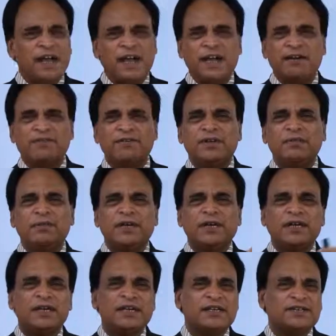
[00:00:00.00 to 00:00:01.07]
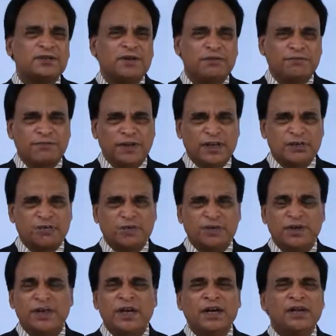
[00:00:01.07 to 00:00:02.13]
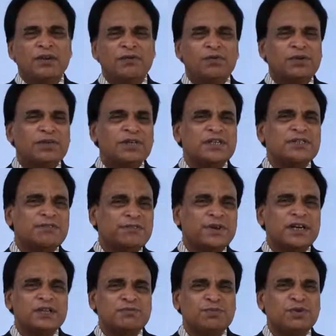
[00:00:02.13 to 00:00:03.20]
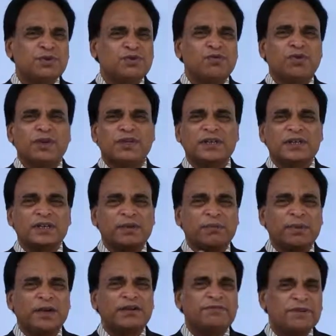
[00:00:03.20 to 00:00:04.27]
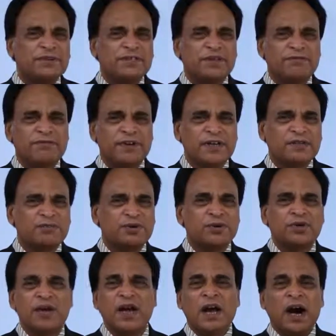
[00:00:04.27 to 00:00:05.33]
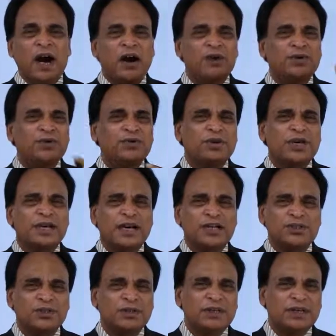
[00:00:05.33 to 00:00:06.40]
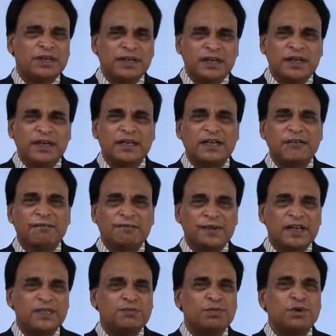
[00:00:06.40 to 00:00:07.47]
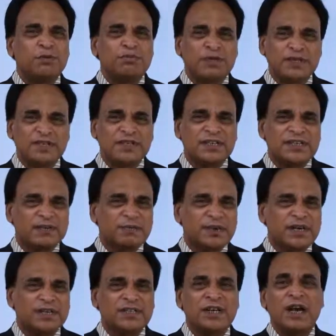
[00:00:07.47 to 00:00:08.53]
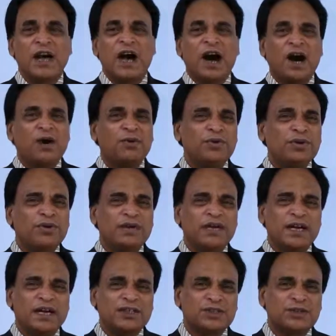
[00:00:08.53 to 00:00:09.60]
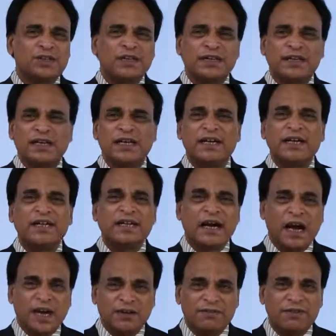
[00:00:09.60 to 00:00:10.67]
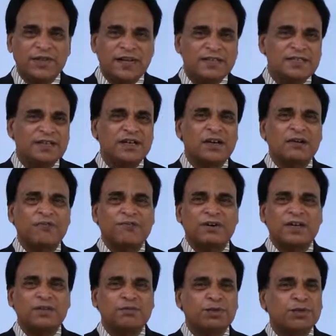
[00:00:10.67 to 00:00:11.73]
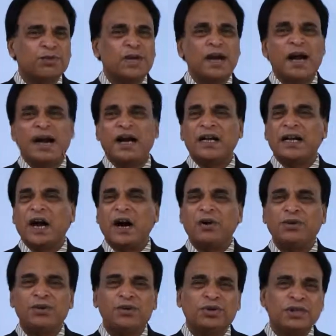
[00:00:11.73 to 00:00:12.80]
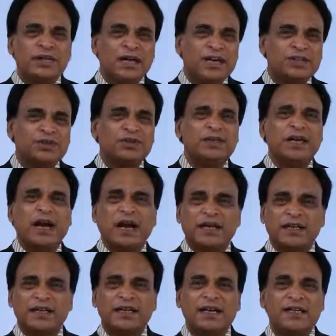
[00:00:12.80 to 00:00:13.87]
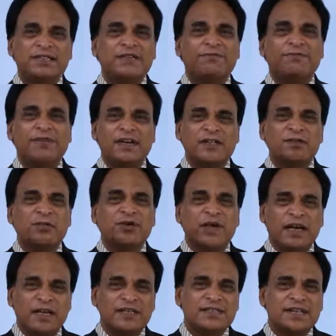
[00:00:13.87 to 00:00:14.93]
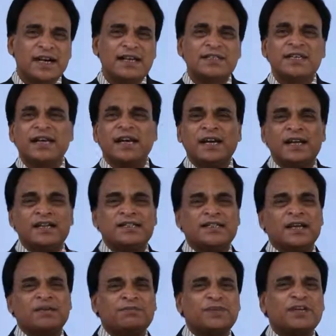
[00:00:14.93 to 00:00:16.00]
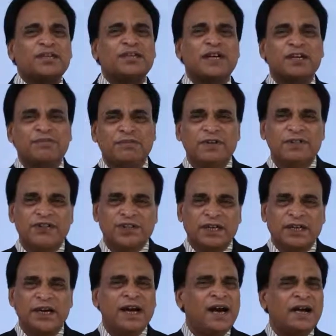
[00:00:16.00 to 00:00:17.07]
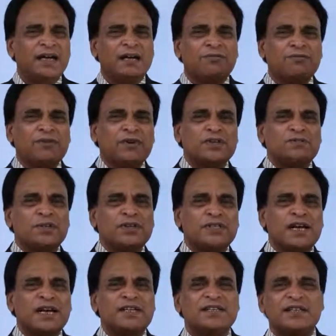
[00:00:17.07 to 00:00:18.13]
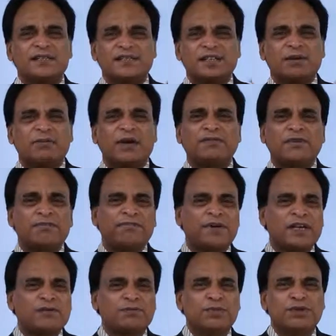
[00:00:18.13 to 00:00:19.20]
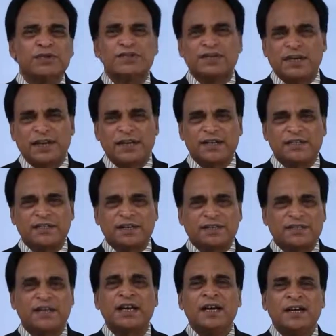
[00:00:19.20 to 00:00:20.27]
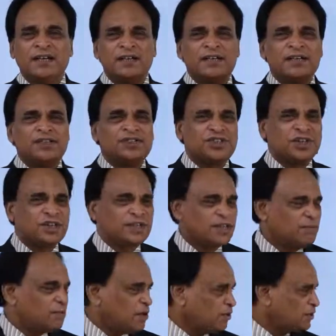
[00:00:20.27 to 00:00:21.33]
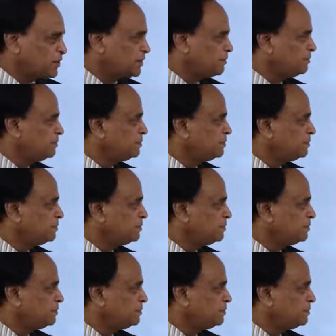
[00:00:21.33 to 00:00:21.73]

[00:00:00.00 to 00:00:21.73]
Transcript: Everybody is on Facebook. Now, what is Facebook? What are the benefits of Facebook? How you can actually create a Facebook business page? How you can actually create an advertising on Facebook? And how you can actually analyze the Facebook insights is something that we'll check. And of course, beside that, some of the Facebook statistics. Let's check them out.